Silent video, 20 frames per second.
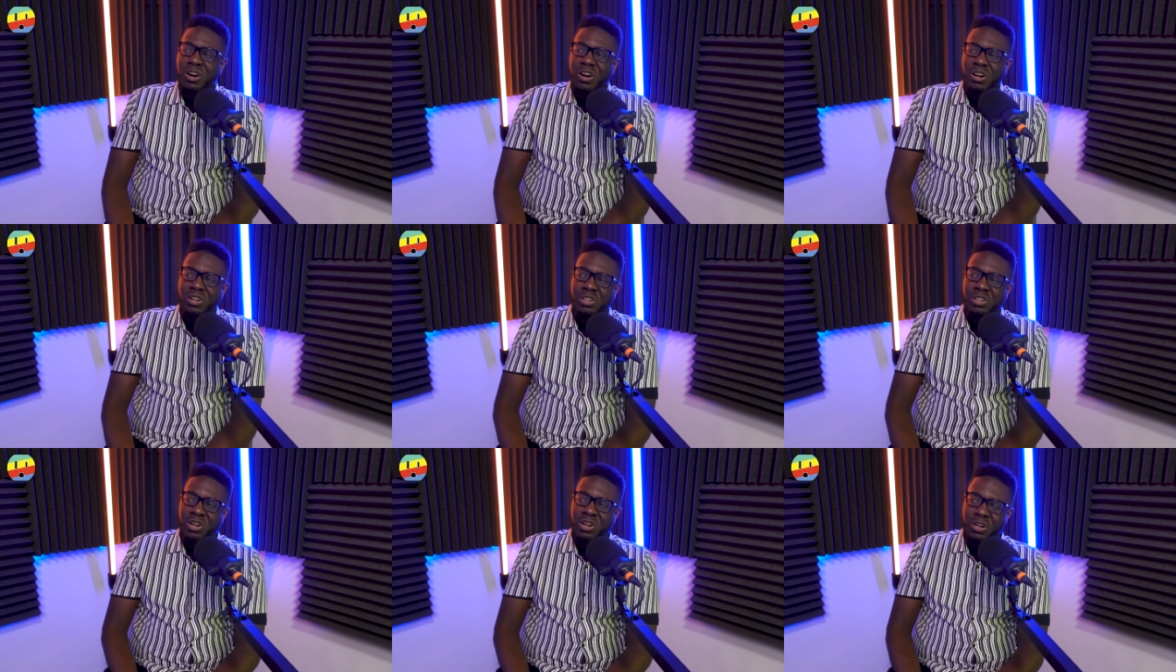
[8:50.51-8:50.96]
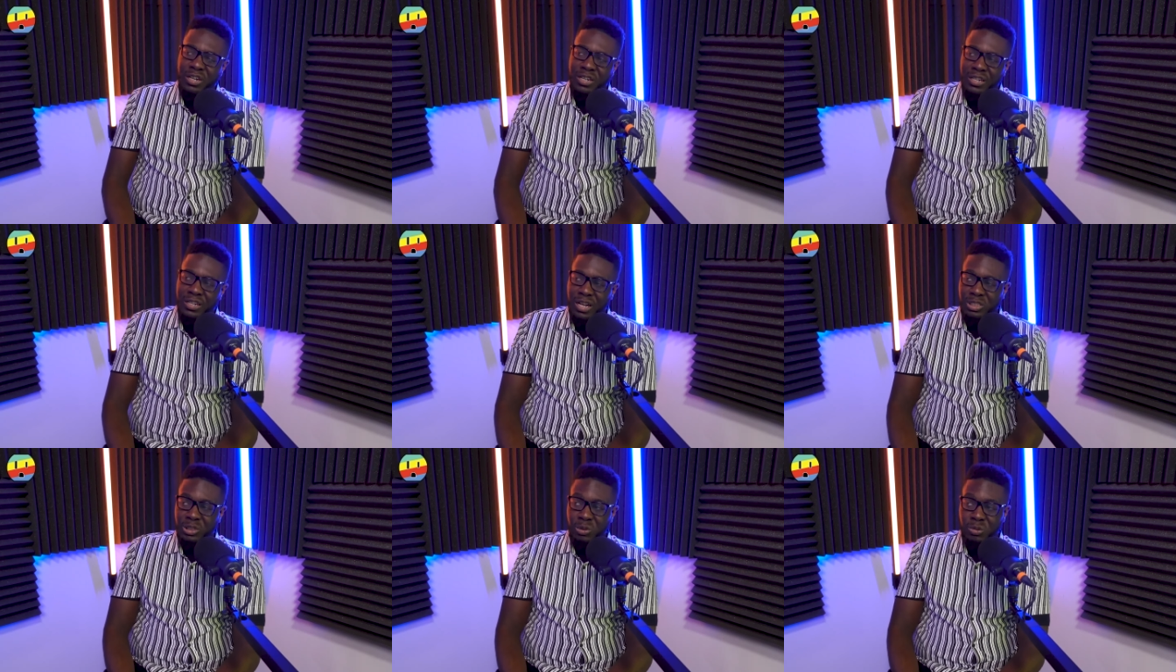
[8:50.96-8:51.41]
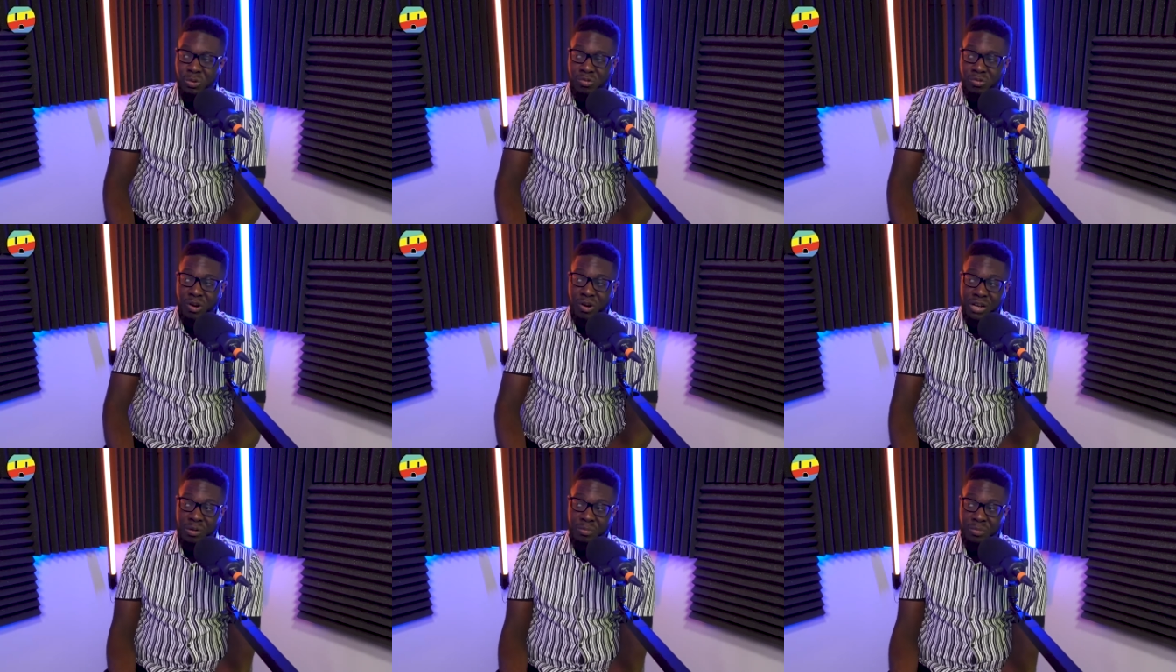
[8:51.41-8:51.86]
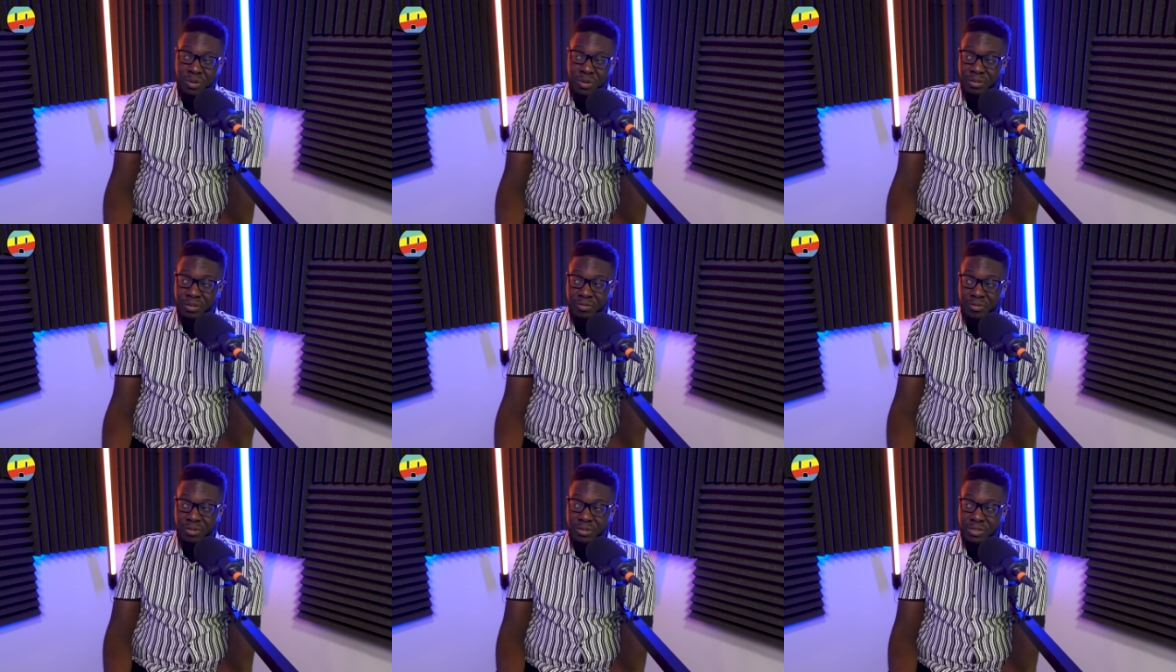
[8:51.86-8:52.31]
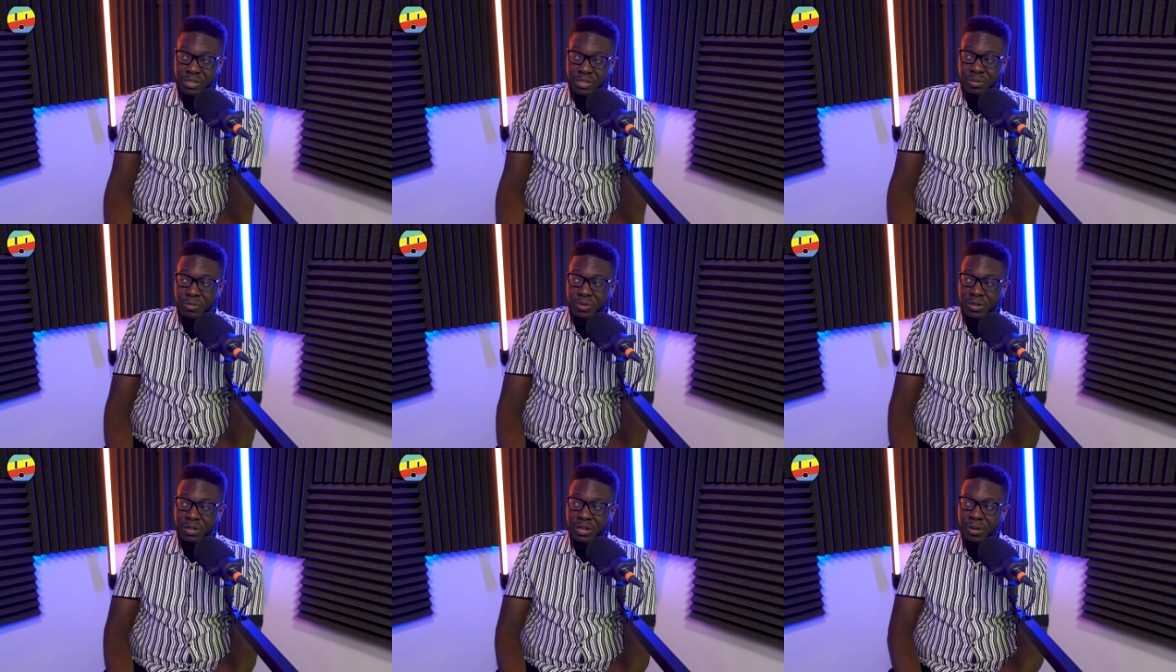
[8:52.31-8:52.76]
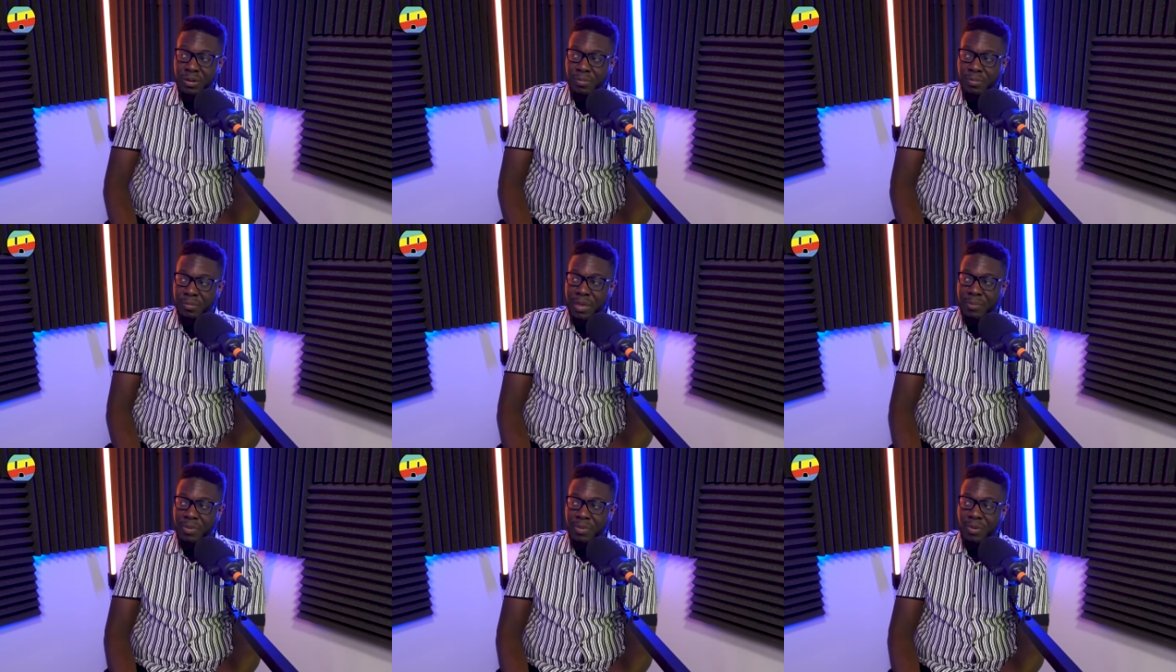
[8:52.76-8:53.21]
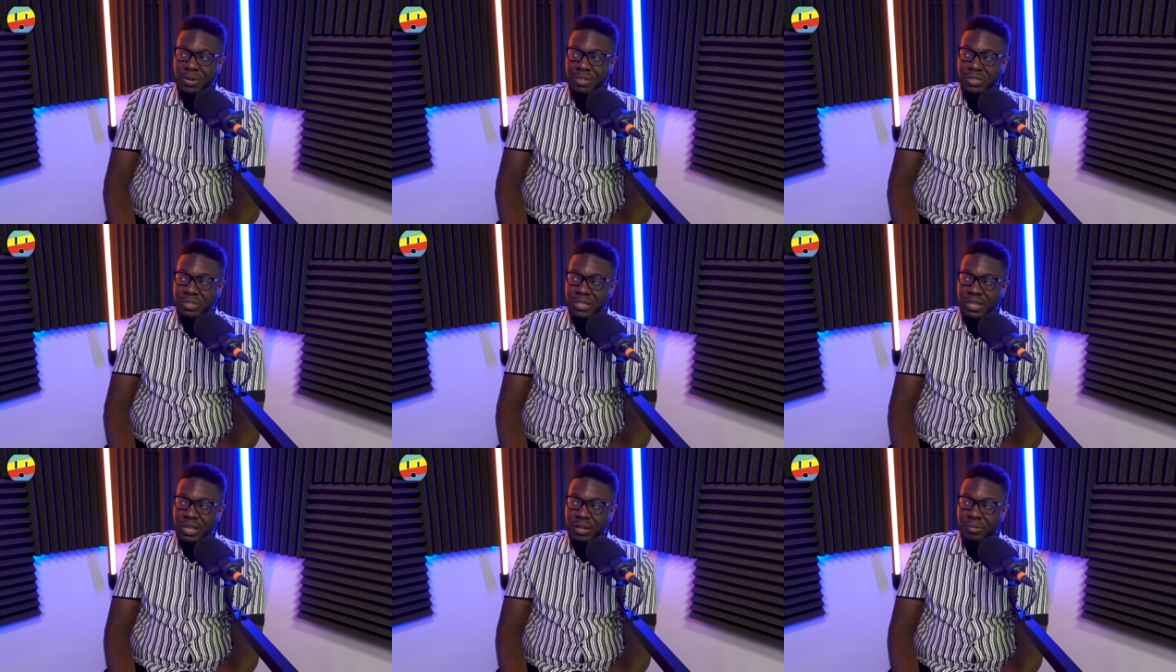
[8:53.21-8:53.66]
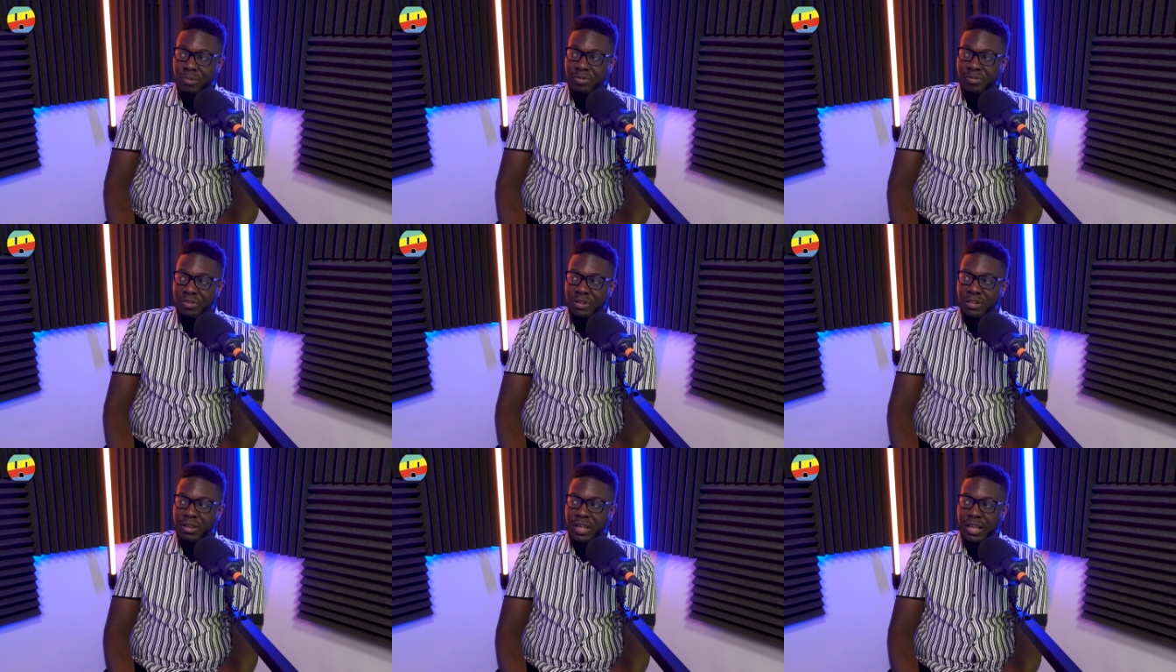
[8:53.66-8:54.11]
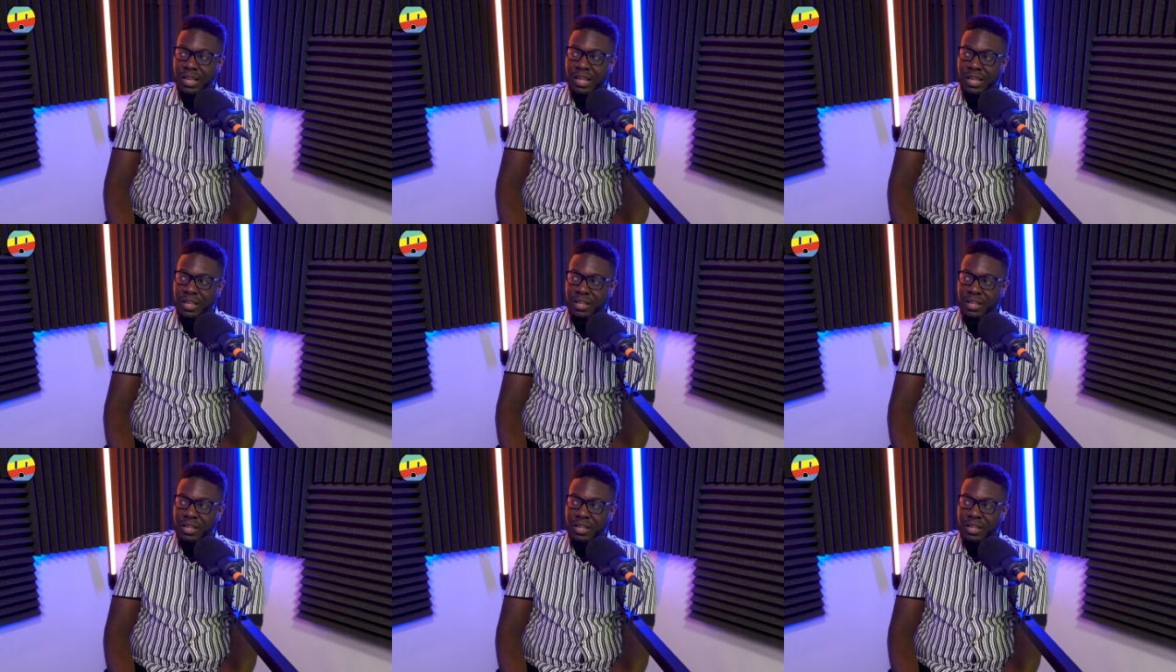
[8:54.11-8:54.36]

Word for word: or learning that you would recommend for someone that maybe wants to get within AI?